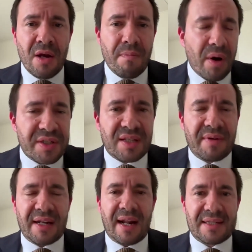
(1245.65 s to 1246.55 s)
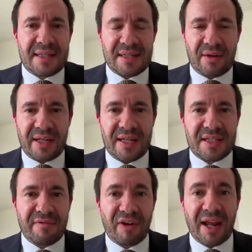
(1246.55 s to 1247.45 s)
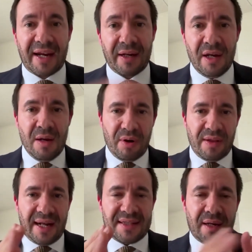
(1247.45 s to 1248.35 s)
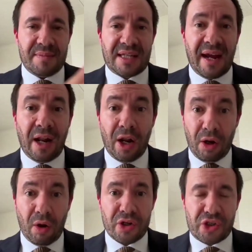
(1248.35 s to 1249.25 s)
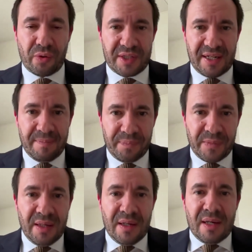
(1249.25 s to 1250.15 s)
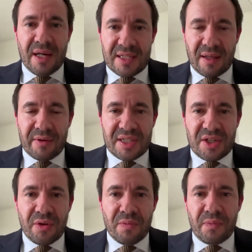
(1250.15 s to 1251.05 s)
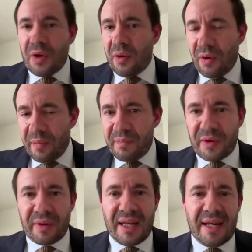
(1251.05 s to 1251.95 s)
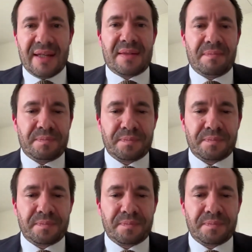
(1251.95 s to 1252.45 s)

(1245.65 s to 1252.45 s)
Most of the analysis on the eastern flank put that timescale a lot shorter, as low as two or three years.